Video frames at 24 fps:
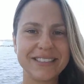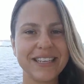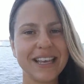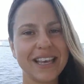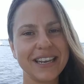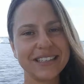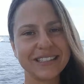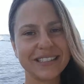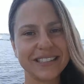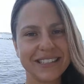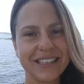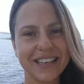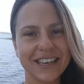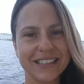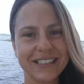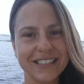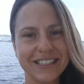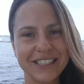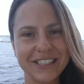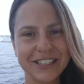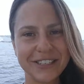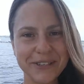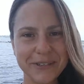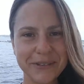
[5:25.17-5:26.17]
Tennessee
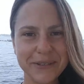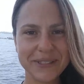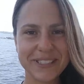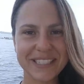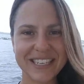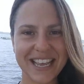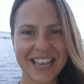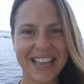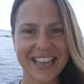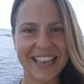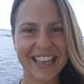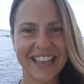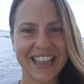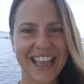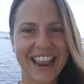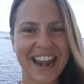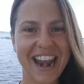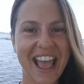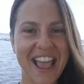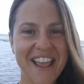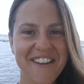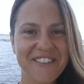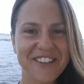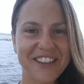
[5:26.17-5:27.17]
on Tuesday, and
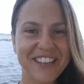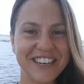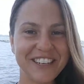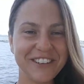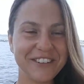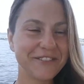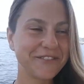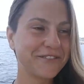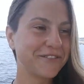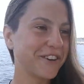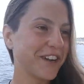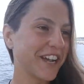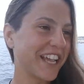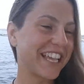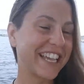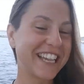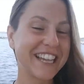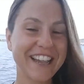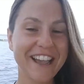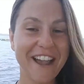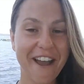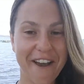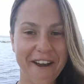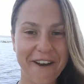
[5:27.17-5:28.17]
I am gonna
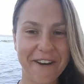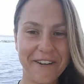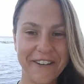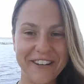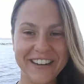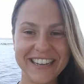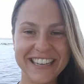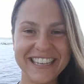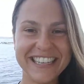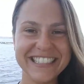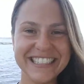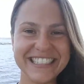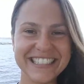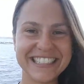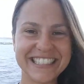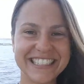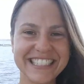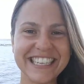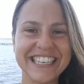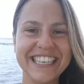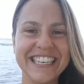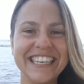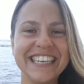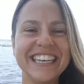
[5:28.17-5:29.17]
fucking go and
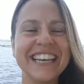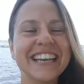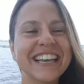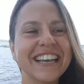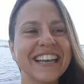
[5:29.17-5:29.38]
see